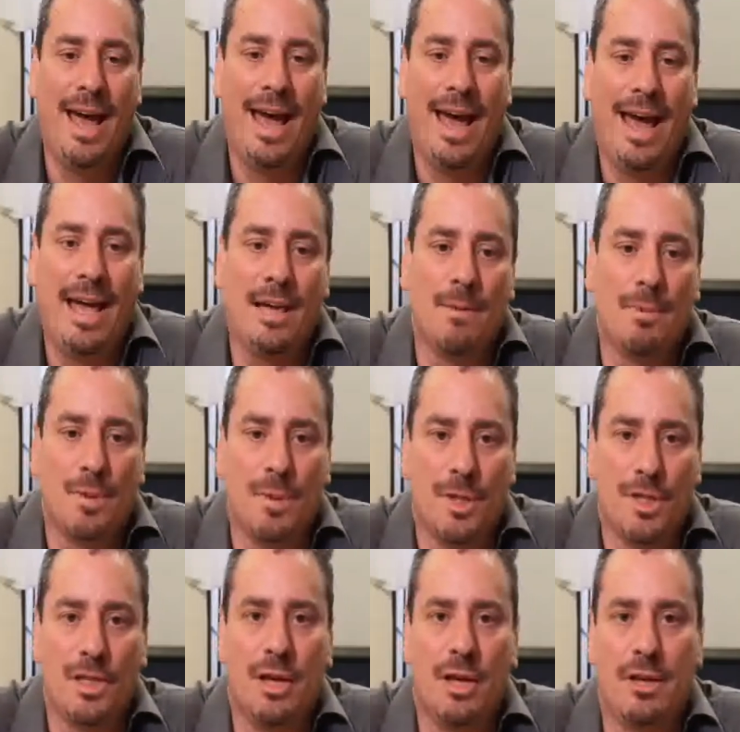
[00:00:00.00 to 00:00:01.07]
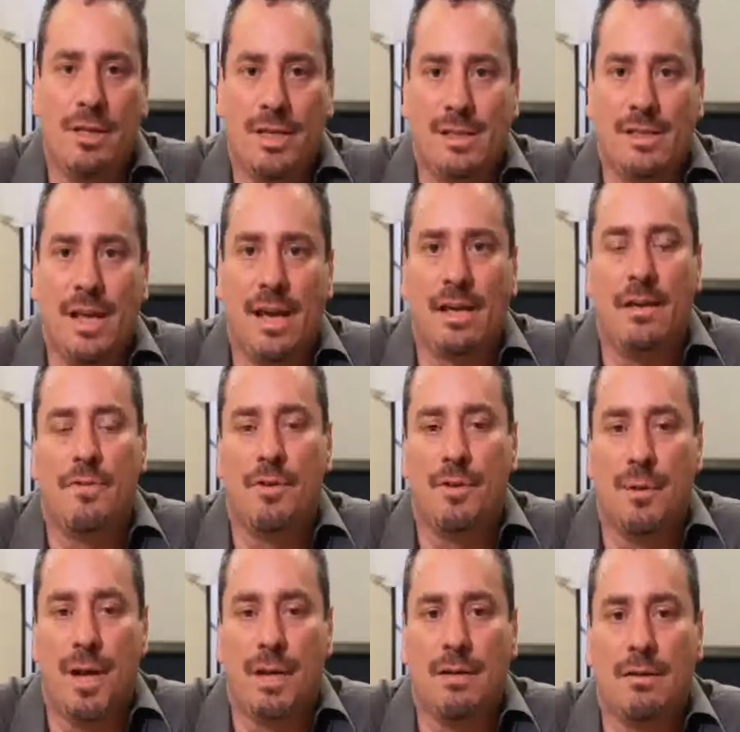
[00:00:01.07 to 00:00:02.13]
I am George Kerr, the Executive
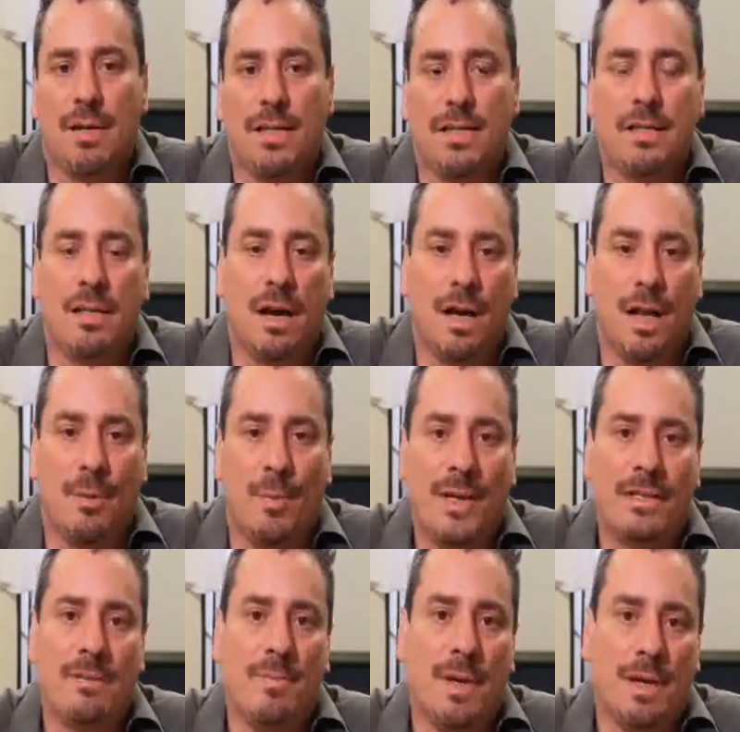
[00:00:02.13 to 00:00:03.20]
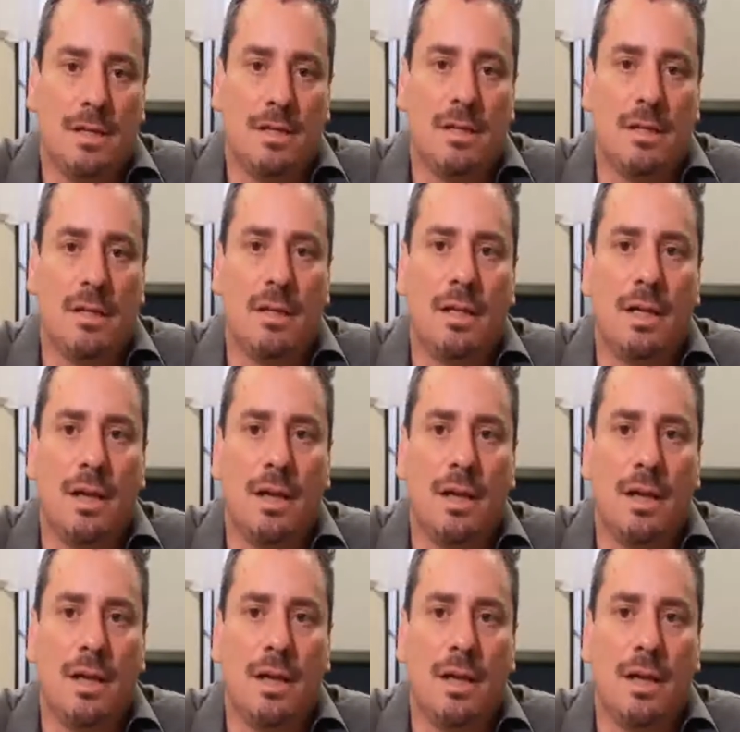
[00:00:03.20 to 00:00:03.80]
Director at START at Westminster.